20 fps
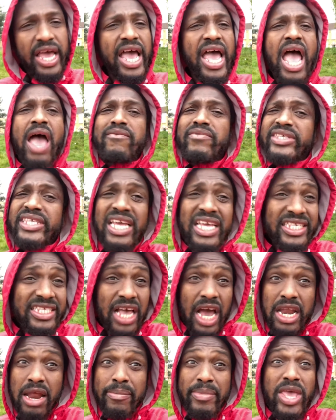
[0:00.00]
Everything's
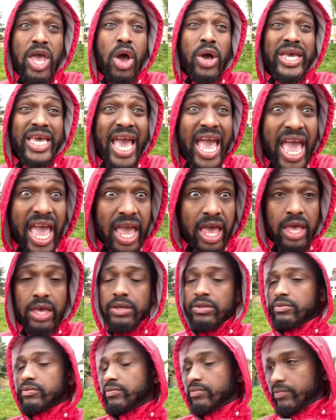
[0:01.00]
gonna be okay.
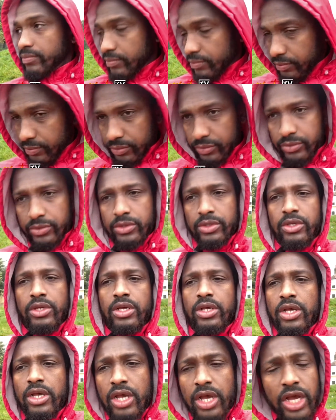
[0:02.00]

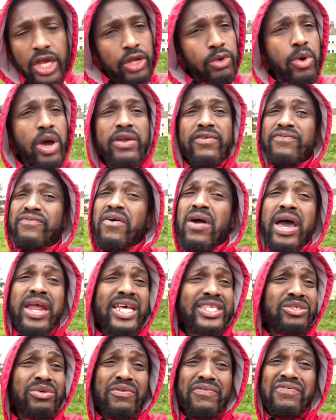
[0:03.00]
You are the father
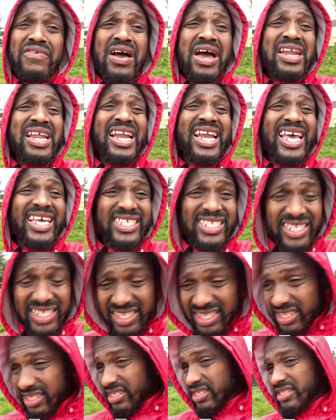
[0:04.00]
to the
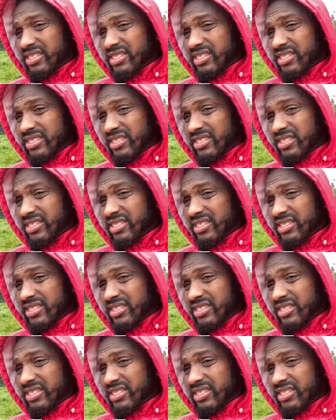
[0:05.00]
fatherless.